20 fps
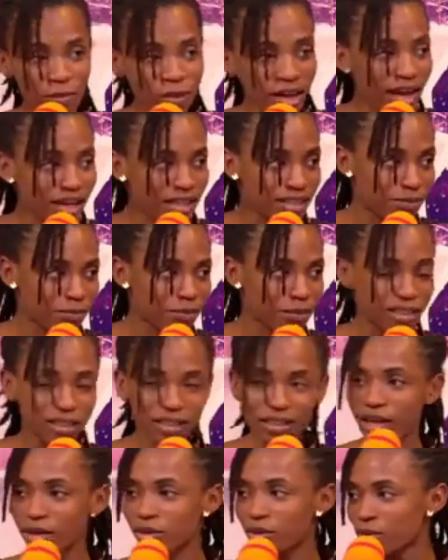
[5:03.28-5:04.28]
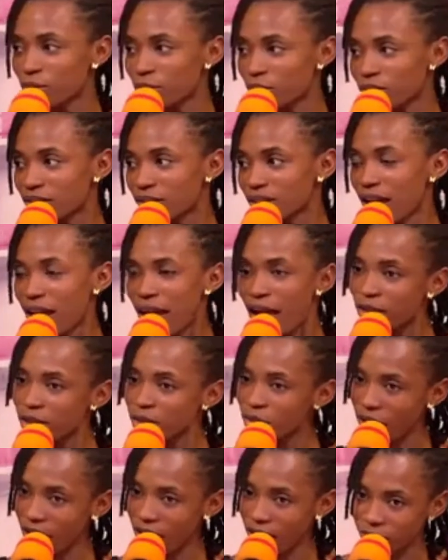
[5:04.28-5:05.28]
will ask the person that knows. I
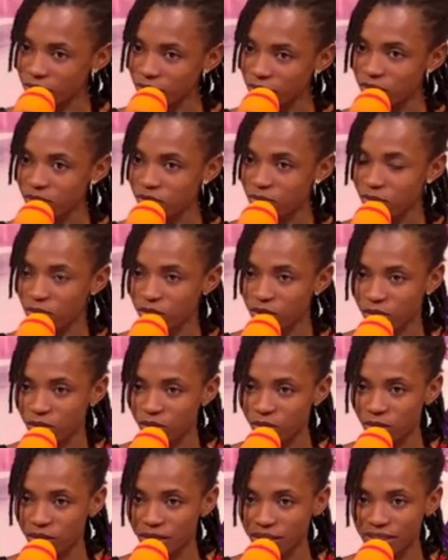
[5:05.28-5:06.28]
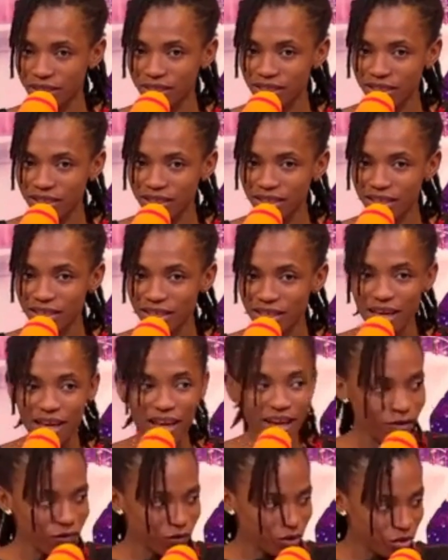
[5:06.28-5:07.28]
don't have to be the one to know it.
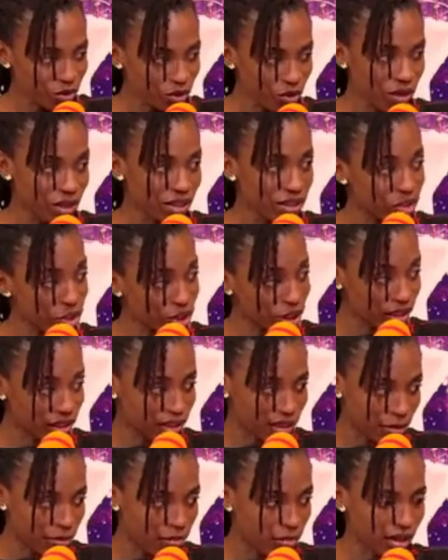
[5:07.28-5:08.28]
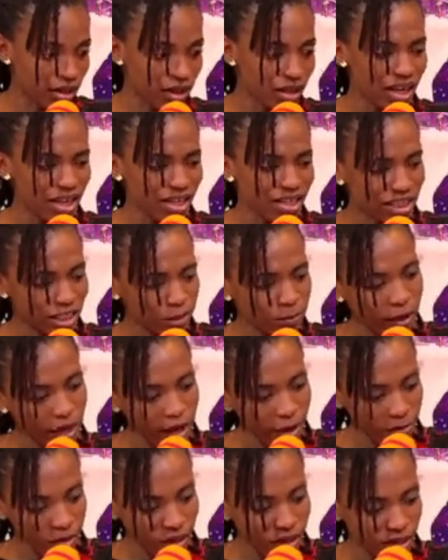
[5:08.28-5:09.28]
If you know it, just tell me.
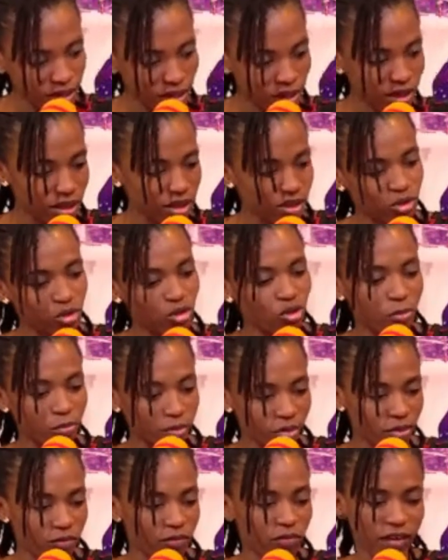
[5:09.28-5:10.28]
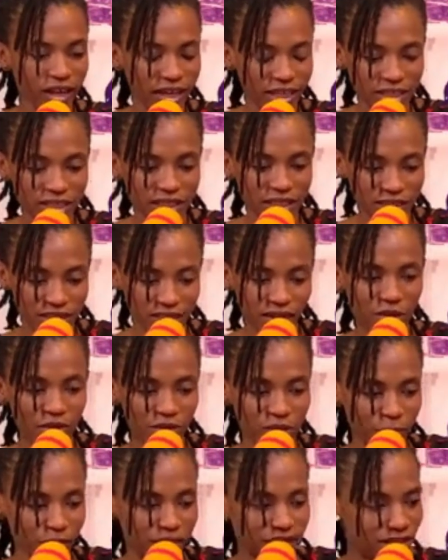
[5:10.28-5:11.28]
Spare me the trouble of finding it
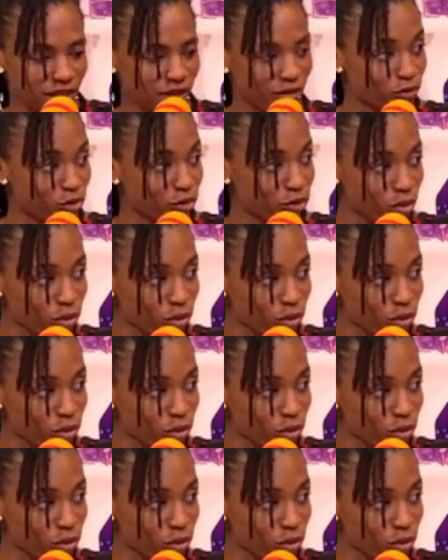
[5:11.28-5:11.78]
out myself,